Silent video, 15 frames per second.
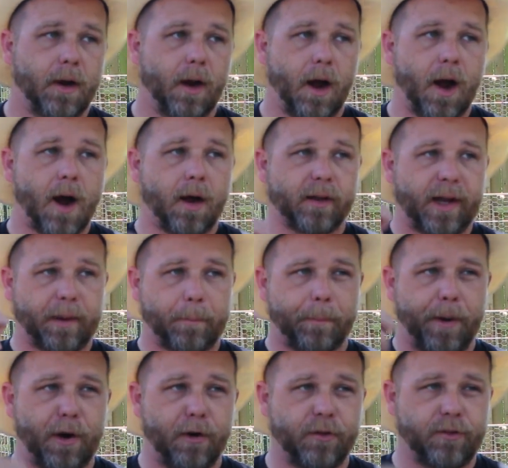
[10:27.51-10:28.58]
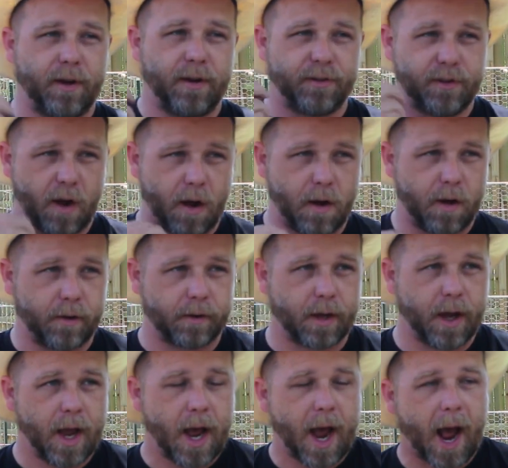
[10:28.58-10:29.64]
like piercing tongue
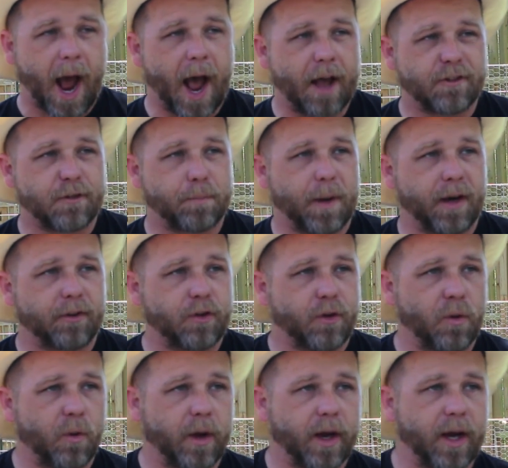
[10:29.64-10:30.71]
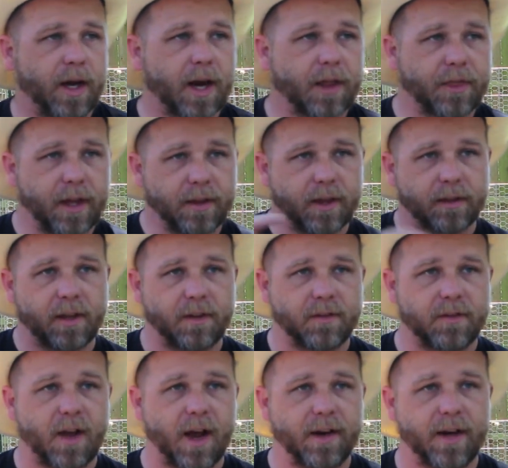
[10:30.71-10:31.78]
aspect to it, and I think that's
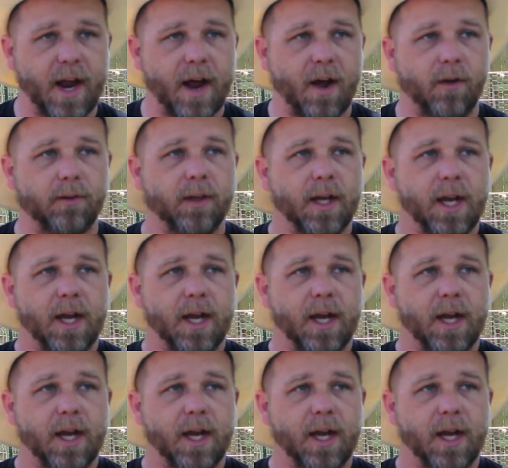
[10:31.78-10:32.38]
died down.